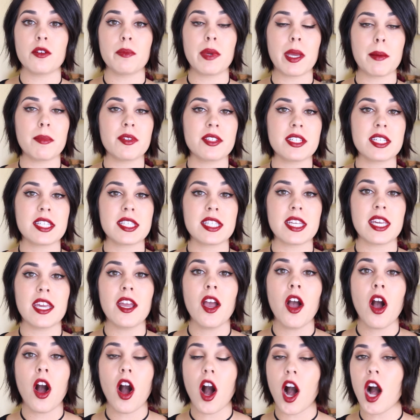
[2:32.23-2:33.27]
You'll be able to
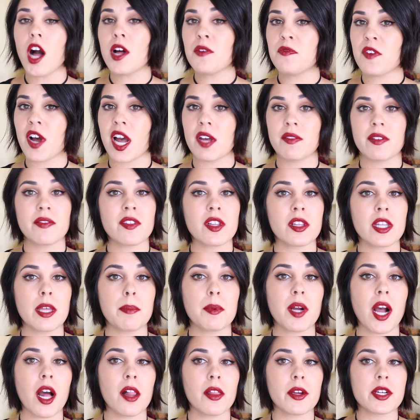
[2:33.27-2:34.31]
see all five of the
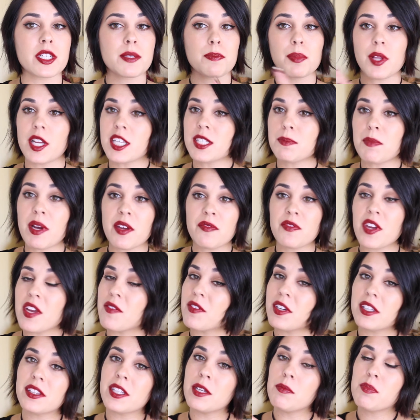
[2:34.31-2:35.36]
lip colors plus my
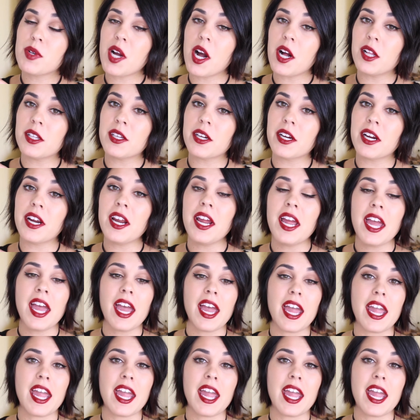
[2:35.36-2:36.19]
favorite lip color,